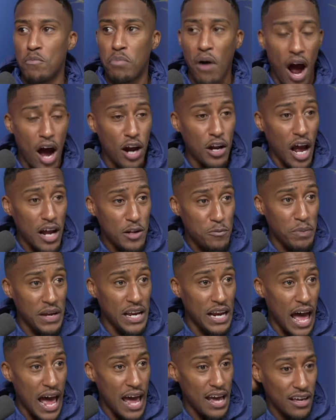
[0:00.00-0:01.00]
But I'd
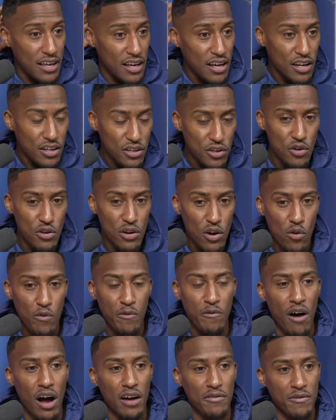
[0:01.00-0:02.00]
be like, you little
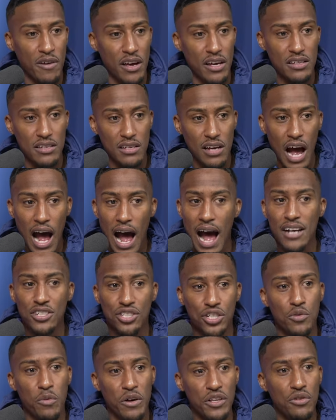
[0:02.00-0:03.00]
fuckface. I
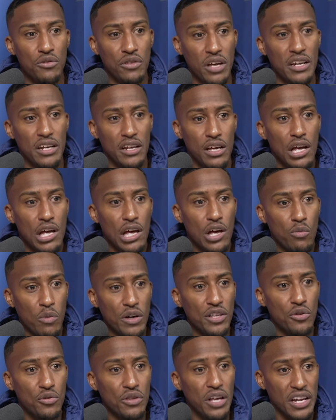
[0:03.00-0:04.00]
had you when you
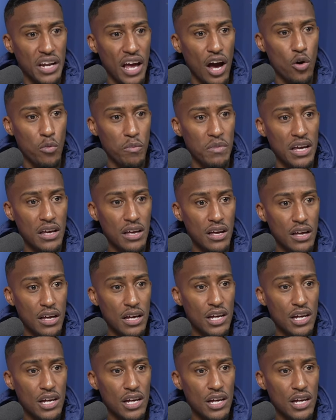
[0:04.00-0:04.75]
didn't help me.